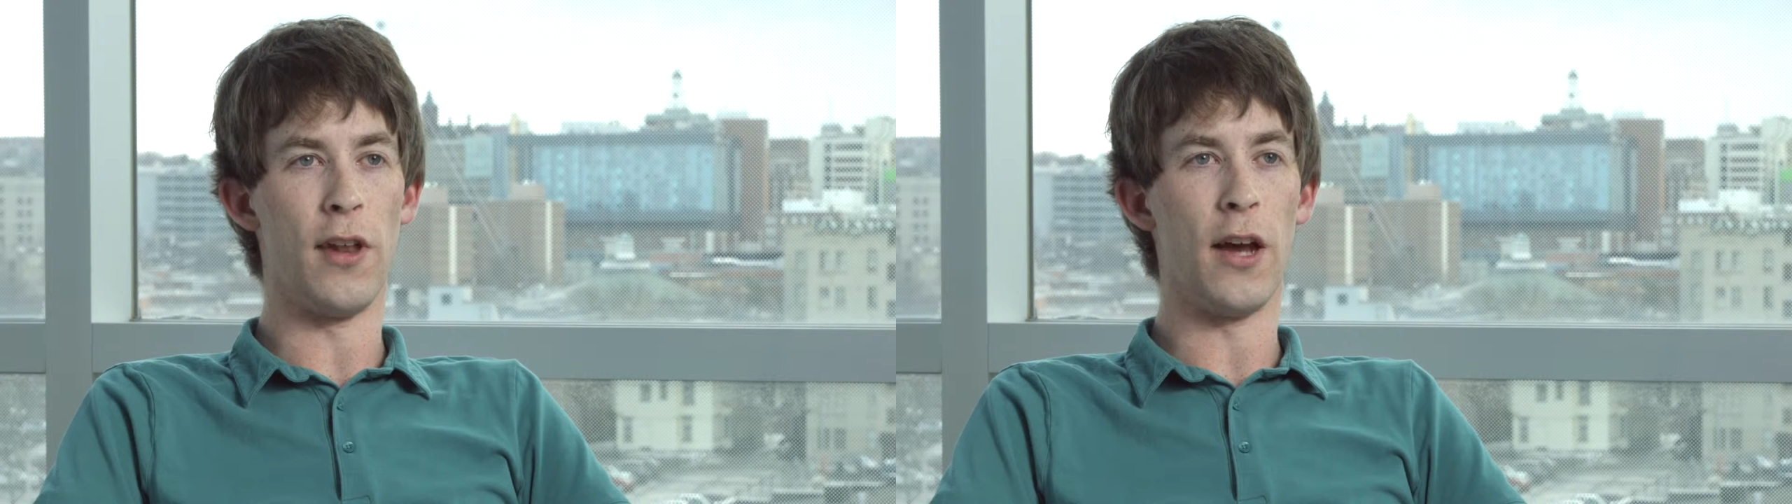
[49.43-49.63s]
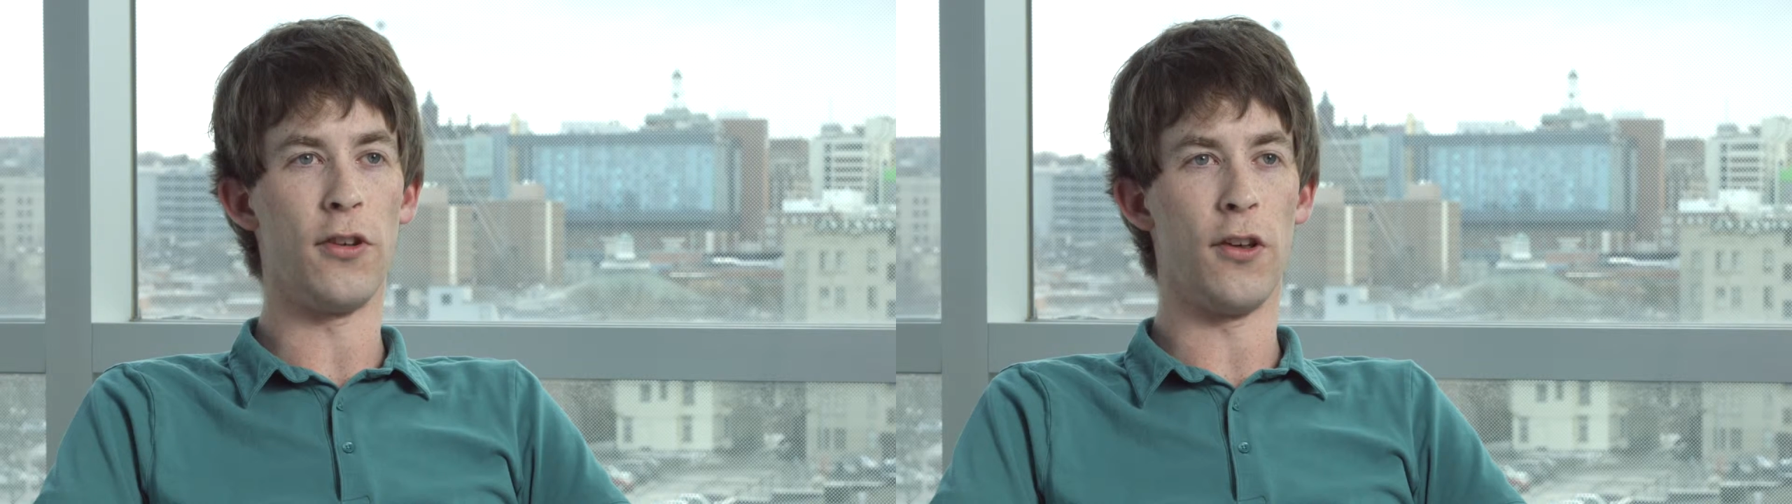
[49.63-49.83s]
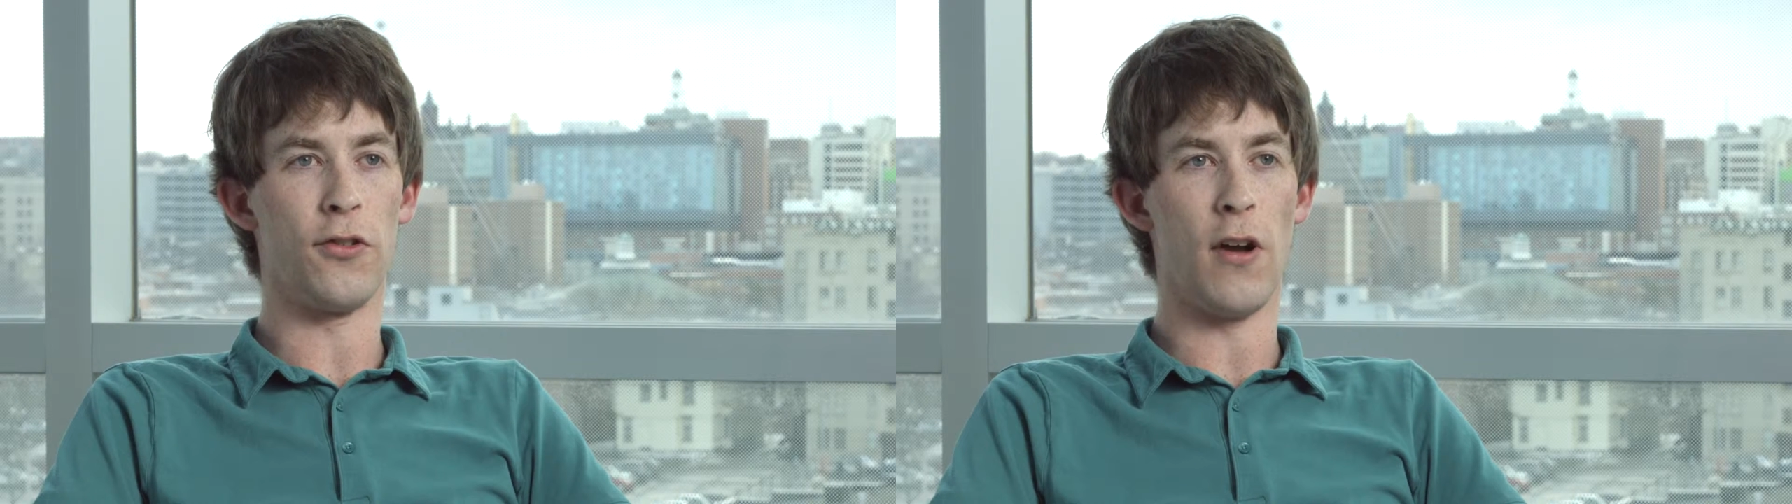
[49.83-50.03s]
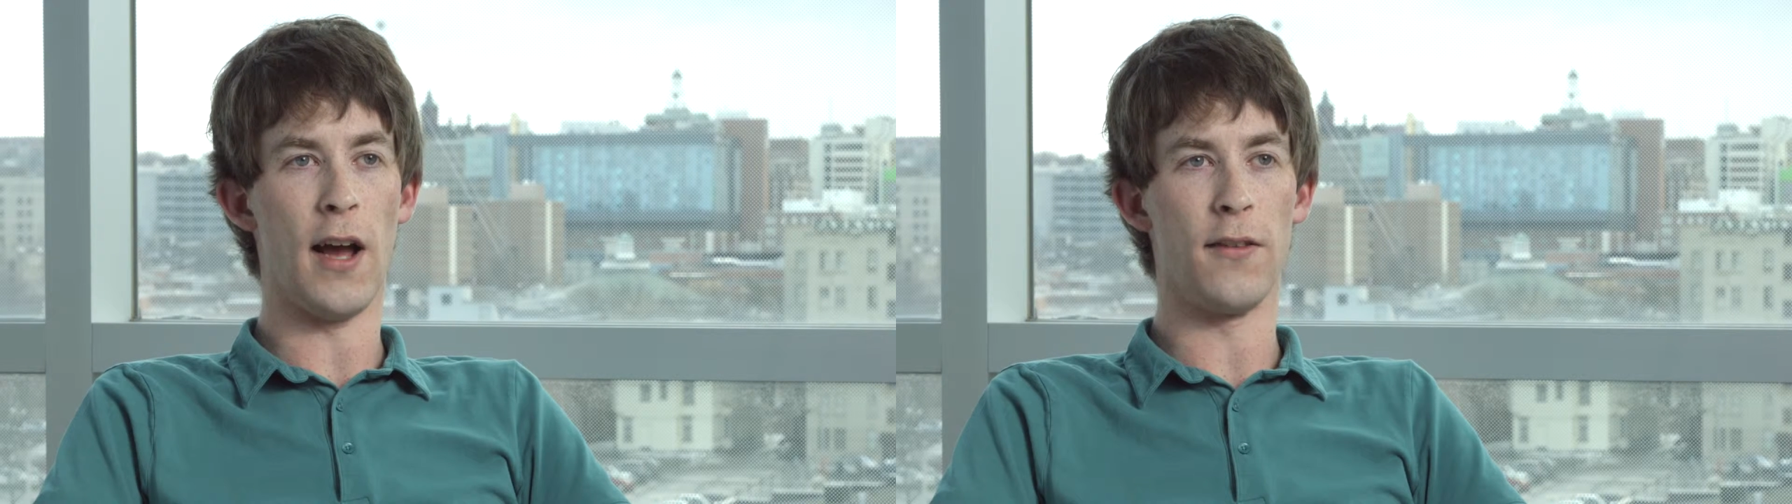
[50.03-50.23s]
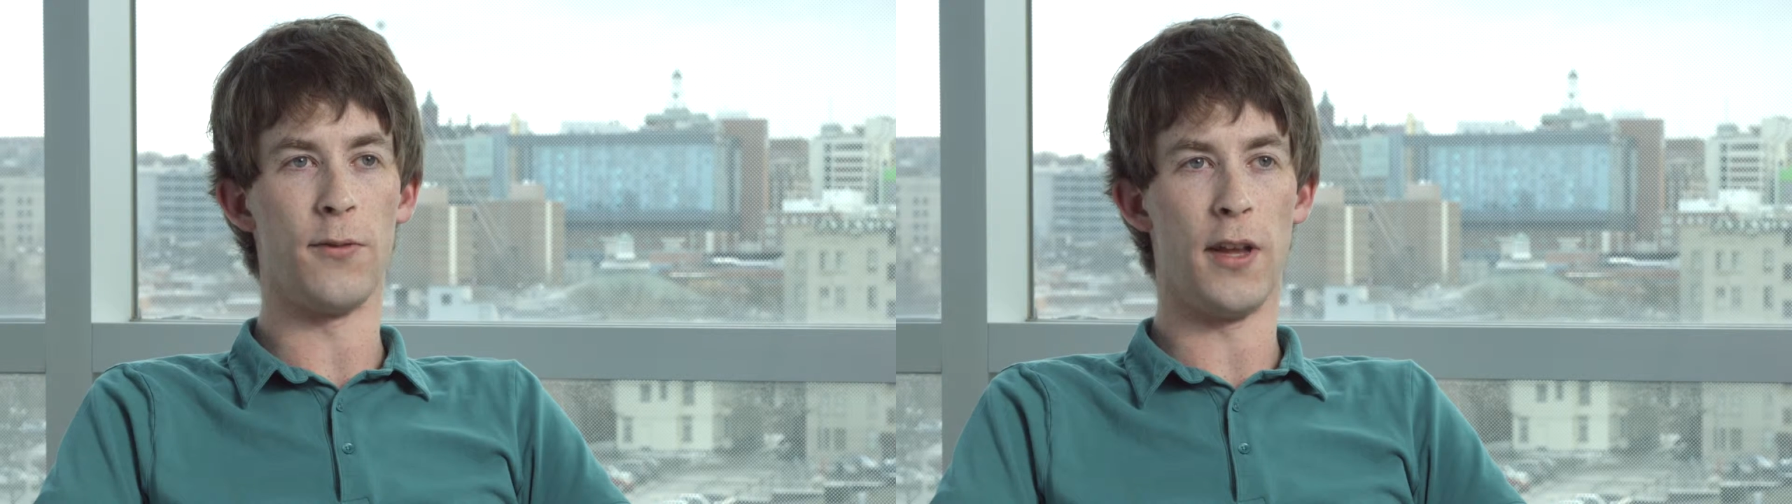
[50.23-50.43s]
to actually
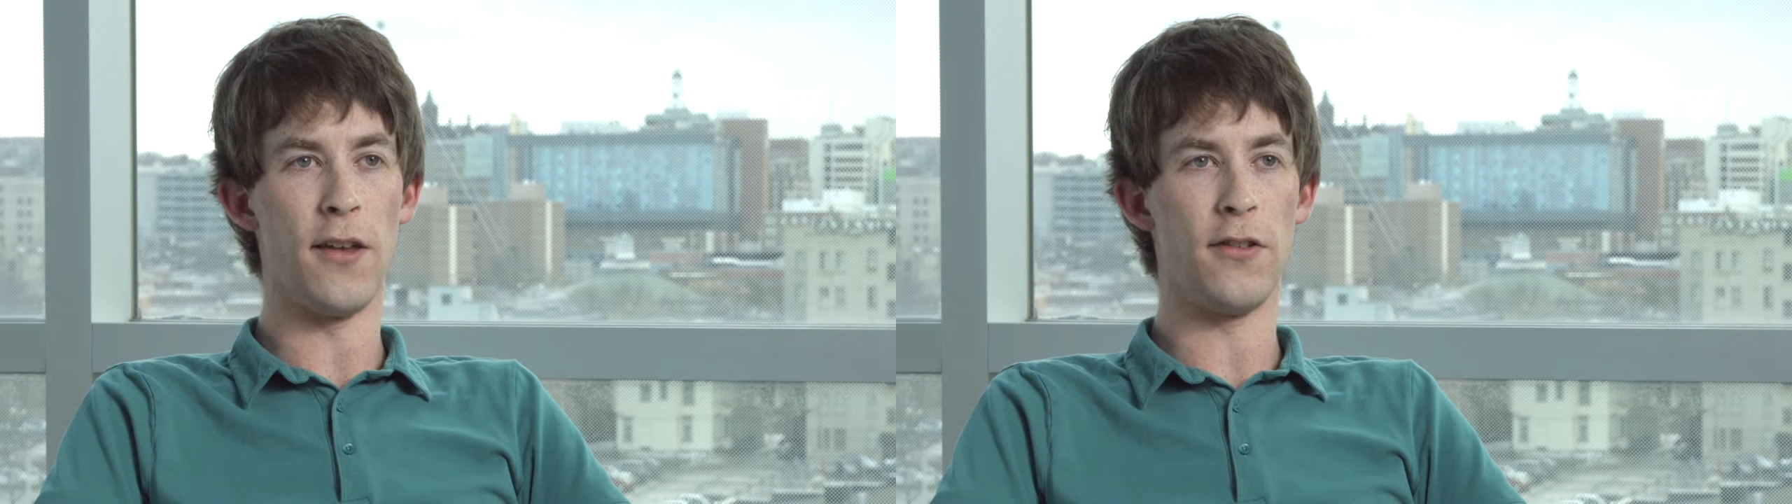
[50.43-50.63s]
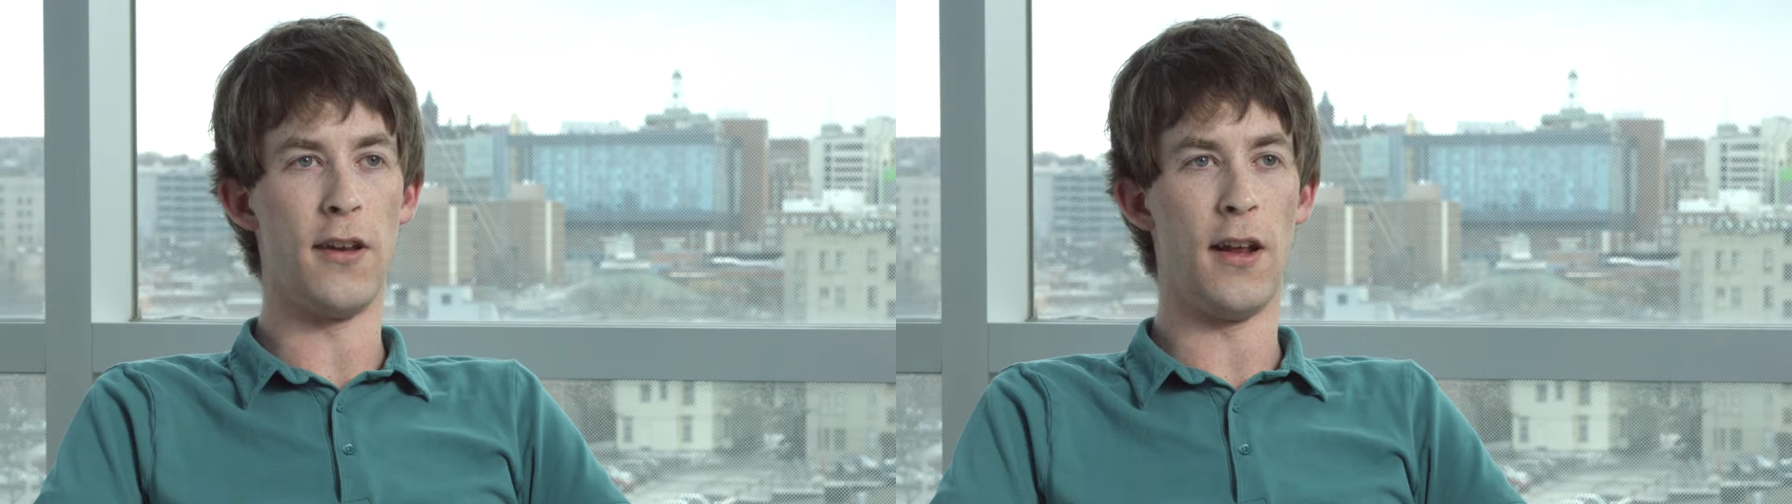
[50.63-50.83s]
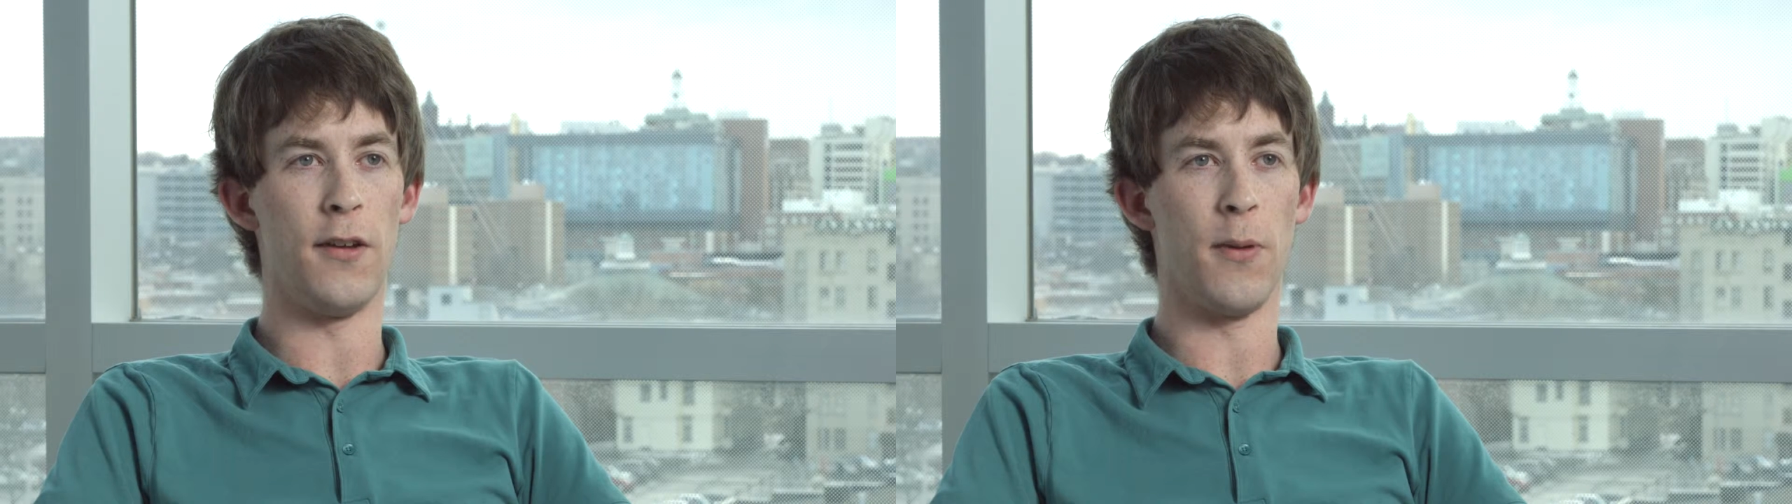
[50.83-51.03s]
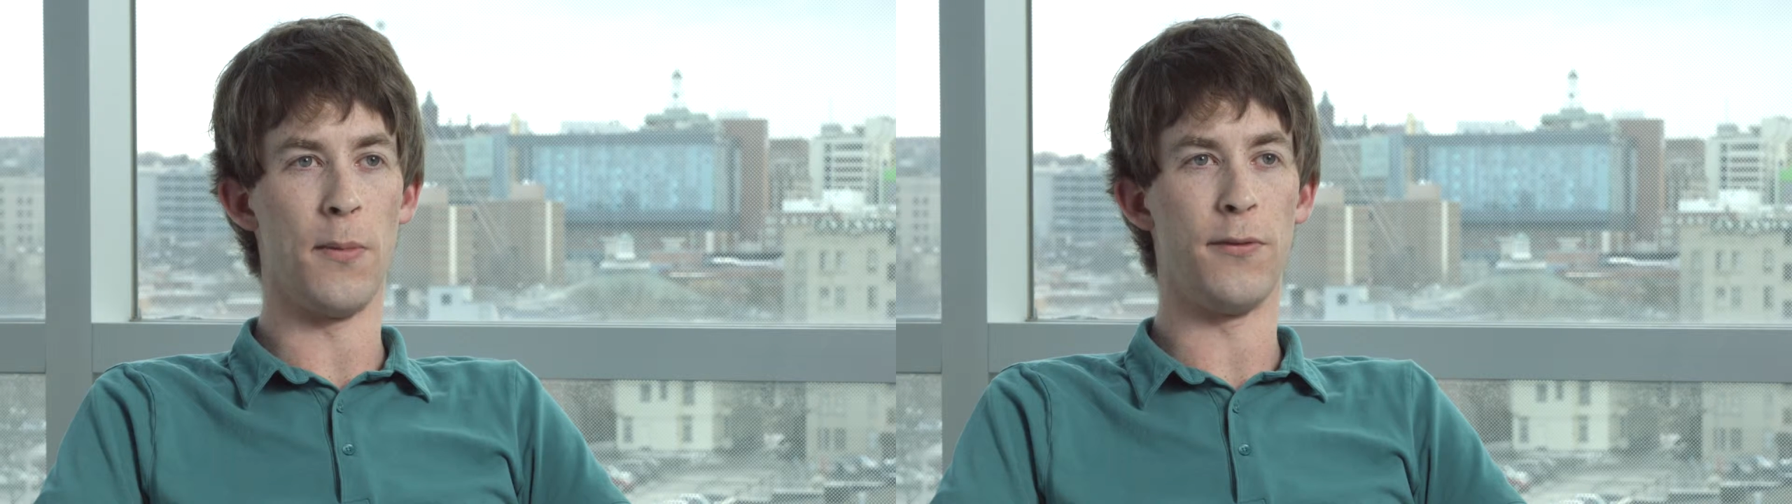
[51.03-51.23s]
extract the velocity data from